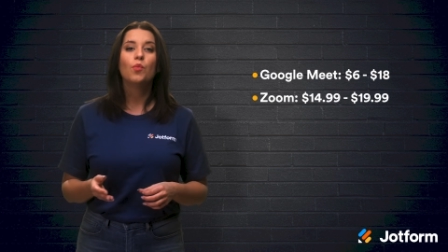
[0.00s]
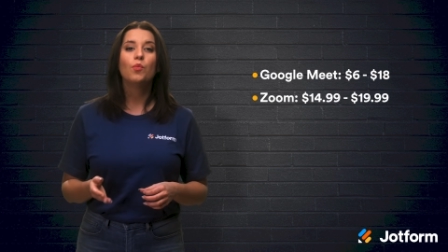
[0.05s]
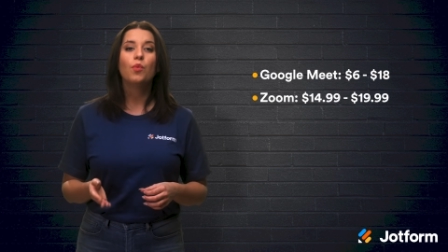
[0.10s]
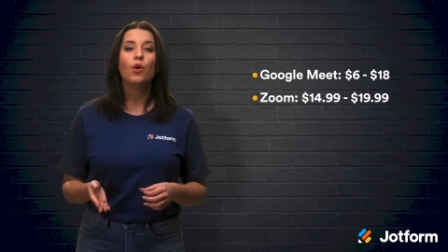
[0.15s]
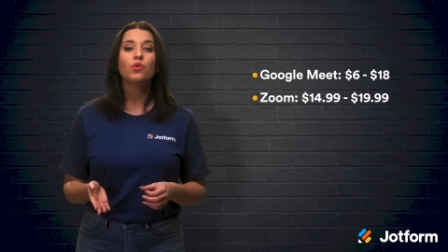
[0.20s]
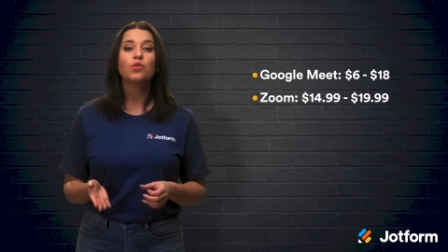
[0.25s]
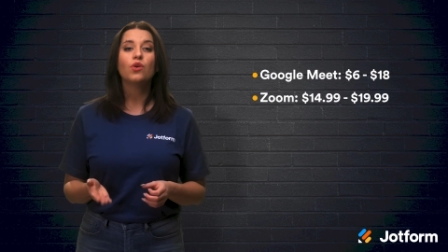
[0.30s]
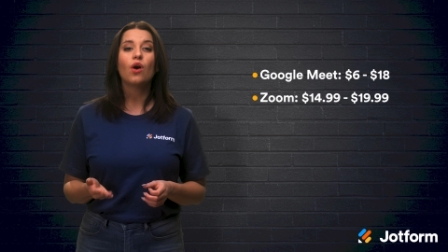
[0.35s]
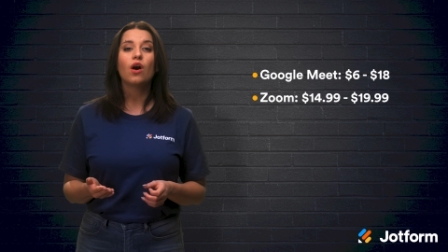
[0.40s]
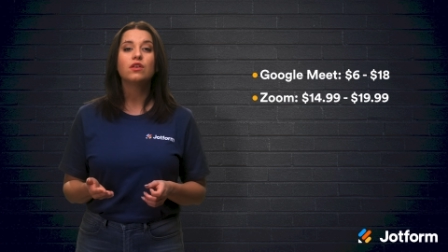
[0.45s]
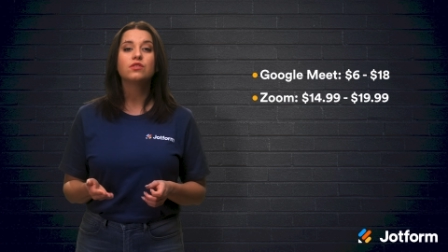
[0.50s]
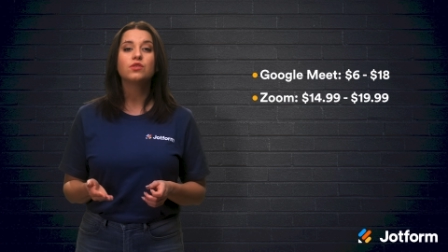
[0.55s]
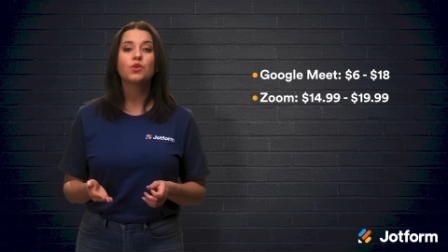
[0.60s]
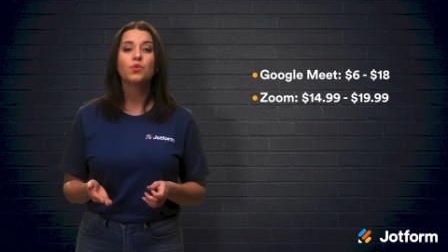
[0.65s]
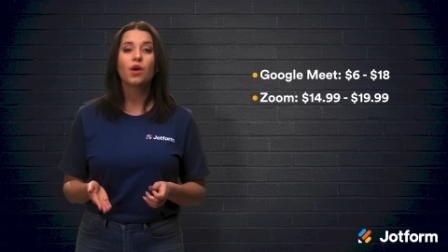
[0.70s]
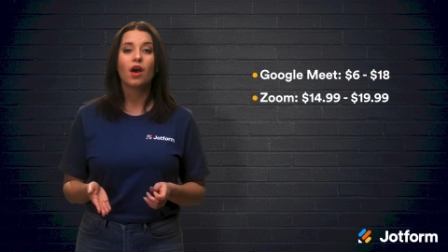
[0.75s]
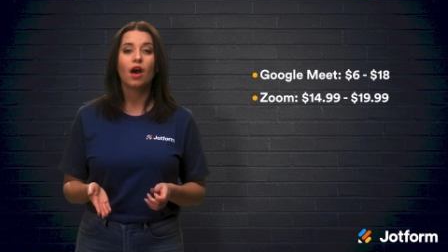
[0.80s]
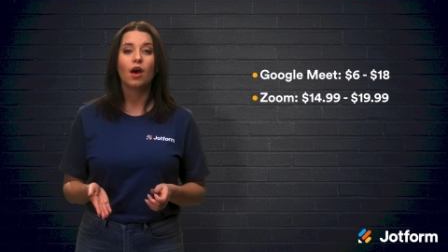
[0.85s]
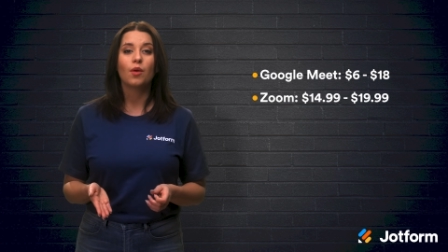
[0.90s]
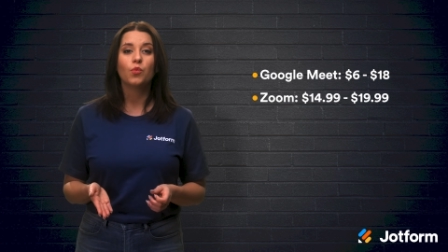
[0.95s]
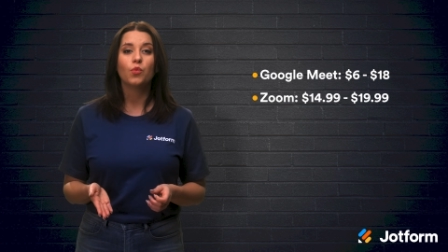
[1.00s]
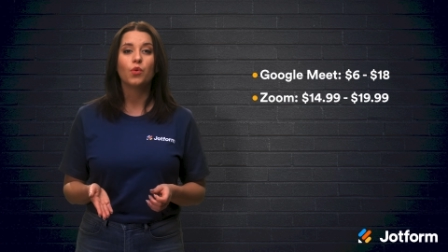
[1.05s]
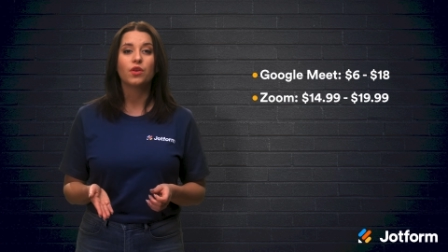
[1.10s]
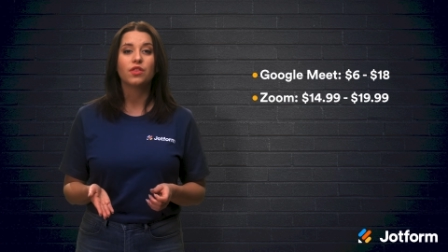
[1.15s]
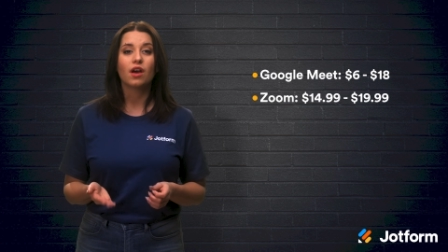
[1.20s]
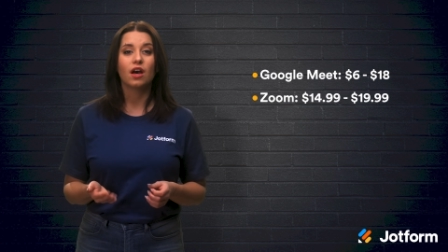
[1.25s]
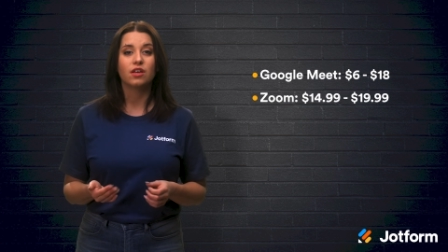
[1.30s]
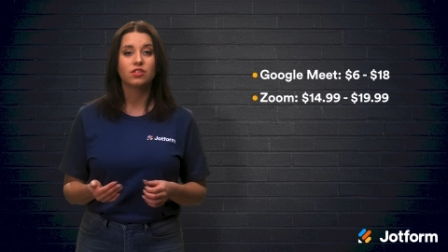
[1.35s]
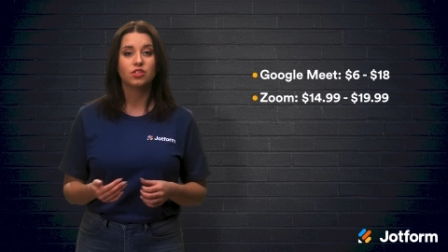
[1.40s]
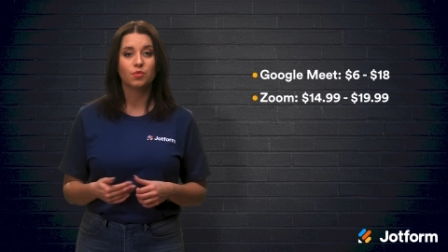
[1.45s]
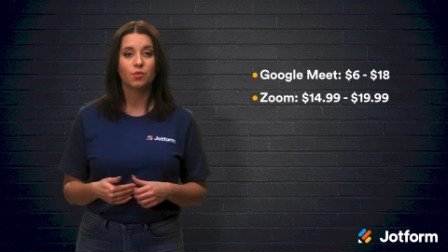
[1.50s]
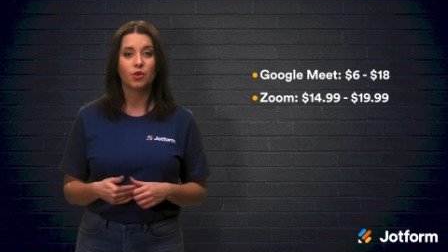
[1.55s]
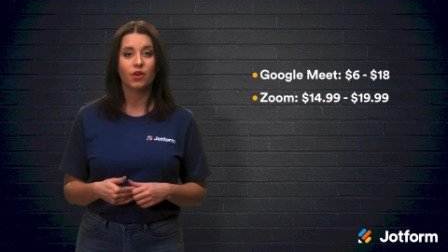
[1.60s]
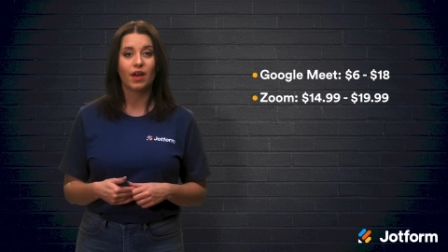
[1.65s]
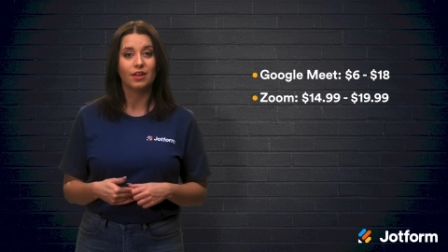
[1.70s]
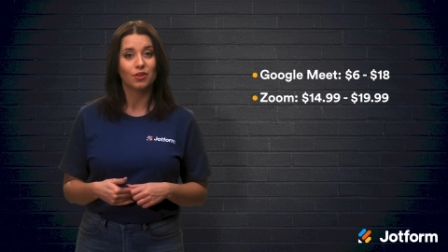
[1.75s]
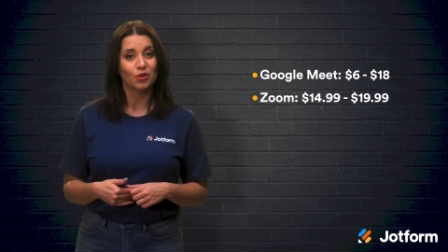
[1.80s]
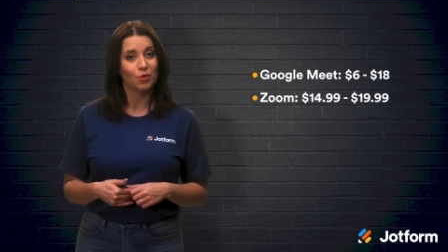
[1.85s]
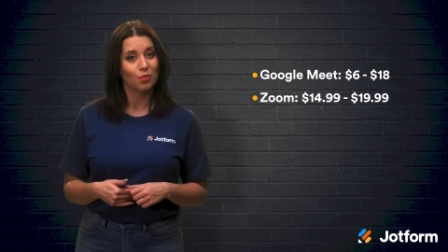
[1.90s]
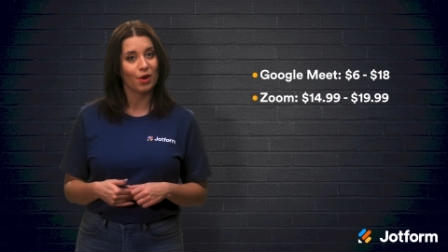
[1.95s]
Both also come with customer
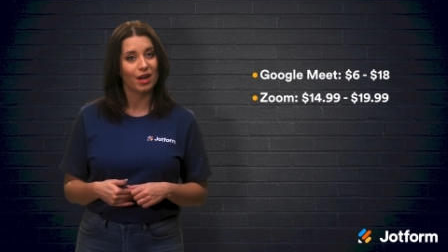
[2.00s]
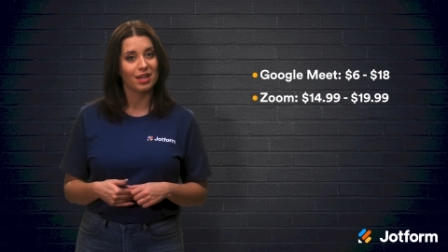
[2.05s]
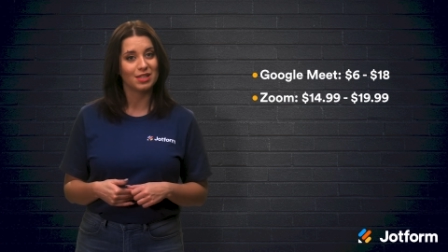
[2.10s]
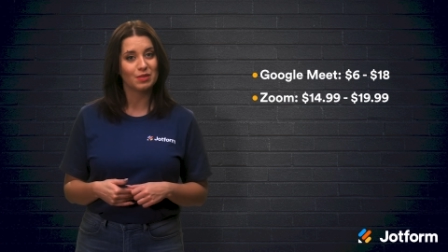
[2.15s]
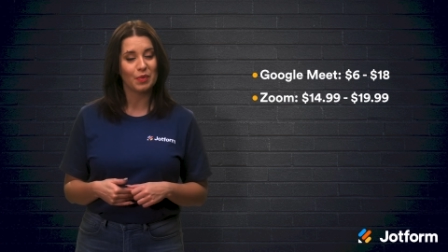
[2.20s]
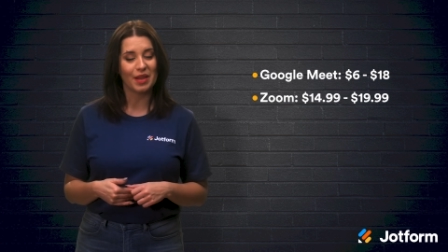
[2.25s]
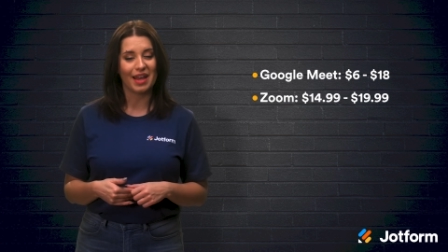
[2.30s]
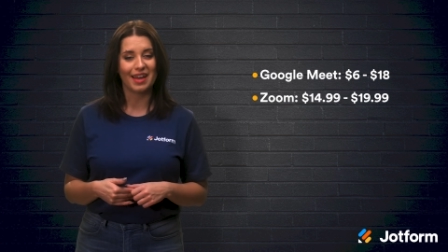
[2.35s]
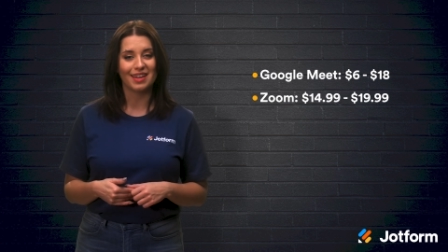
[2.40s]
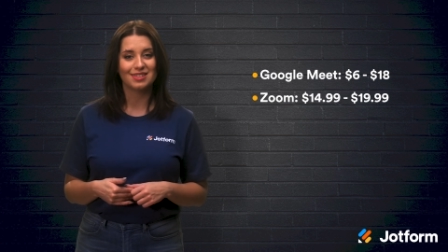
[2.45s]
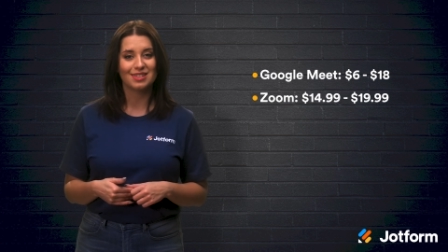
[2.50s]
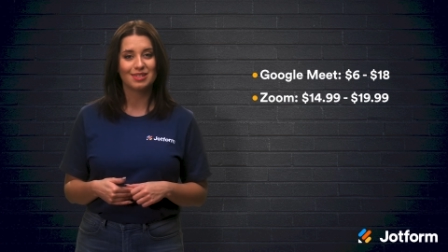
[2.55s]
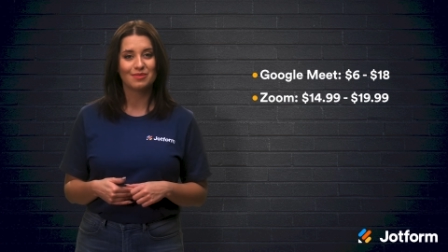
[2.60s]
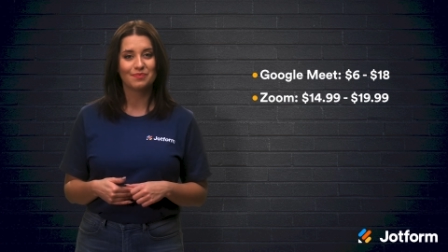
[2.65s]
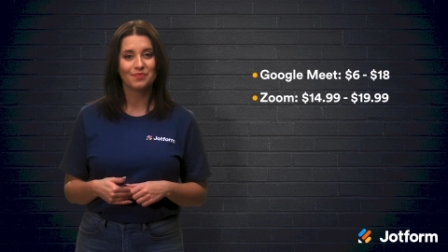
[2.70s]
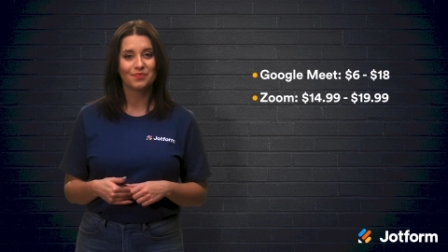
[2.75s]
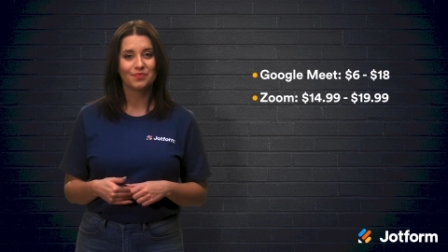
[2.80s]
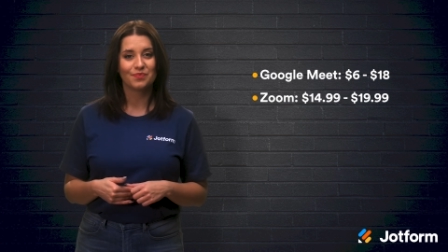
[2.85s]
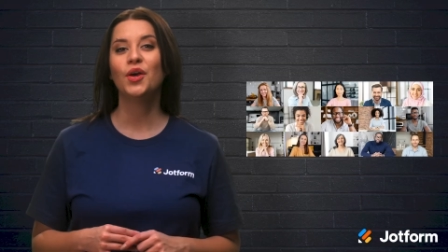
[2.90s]
enterprise plans.